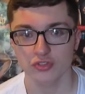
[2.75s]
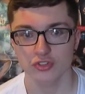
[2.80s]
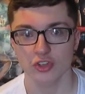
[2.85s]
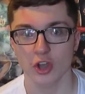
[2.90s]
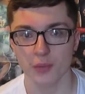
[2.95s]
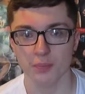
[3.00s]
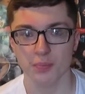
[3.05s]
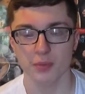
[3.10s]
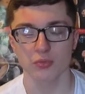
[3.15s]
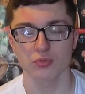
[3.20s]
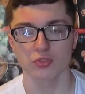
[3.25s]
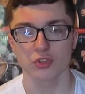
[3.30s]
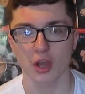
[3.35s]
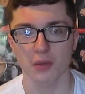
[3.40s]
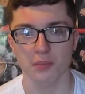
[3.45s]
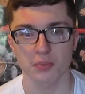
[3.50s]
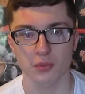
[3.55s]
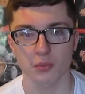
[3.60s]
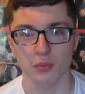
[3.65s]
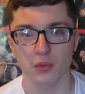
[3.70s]

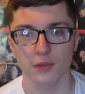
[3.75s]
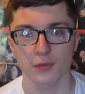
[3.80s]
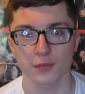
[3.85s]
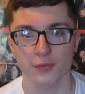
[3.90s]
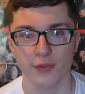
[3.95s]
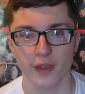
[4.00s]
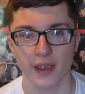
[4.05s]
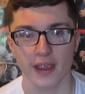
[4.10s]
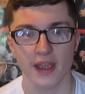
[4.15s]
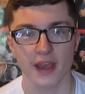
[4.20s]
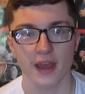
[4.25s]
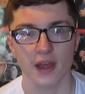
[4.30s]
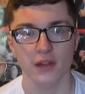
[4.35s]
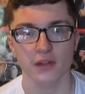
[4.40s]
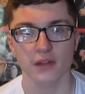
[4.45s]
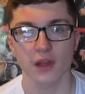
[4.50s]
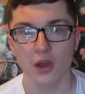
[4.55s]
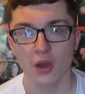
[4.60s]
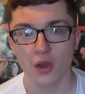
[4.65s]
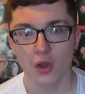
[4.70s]
WWE
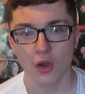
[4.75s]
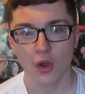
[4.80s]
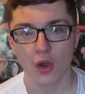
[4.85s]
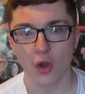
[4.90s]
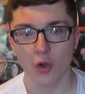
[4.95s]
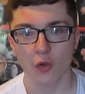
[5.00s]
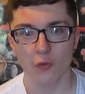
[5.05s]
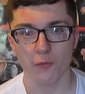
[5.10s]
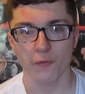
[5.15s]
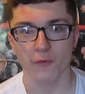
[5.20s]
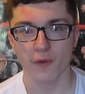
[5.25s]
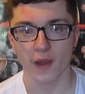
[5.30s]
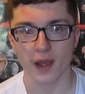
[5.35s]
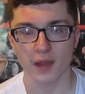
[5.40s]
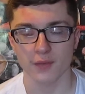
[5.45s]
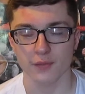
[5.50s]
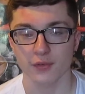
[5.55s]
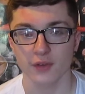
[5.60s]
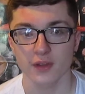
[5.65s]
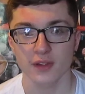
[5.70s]
fan
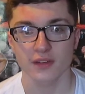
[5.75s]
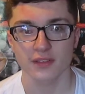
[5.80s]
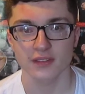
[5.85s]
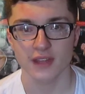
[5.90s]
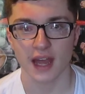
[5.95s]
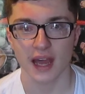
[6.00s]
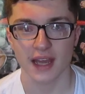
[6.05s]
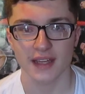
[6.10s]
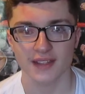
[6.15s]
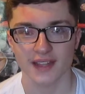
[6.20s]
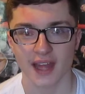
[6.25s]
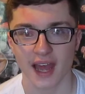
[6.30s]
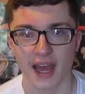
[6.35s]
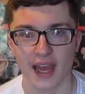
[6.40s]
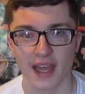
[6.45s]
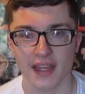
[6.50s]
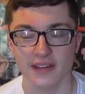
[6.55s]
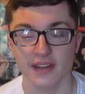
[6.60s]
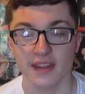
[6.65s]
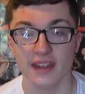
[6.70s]

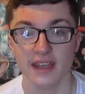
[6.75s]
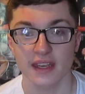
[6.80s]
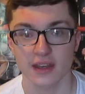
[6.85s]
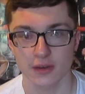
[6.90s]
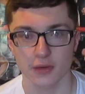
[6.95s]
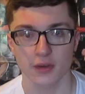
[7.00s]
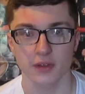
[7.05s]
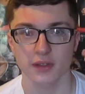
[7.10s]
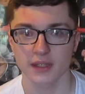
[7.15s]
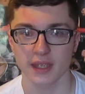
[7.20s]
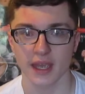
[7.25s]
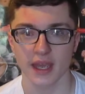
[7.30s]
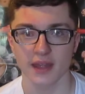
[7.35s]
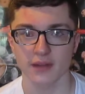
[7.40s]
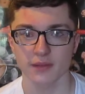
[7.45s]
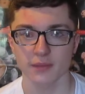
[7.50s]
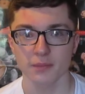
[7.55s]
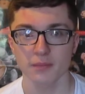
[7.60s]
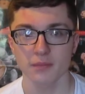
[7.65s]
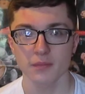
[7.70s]
0599 here
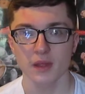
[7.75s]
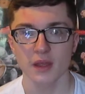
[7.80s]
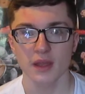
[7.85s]
again,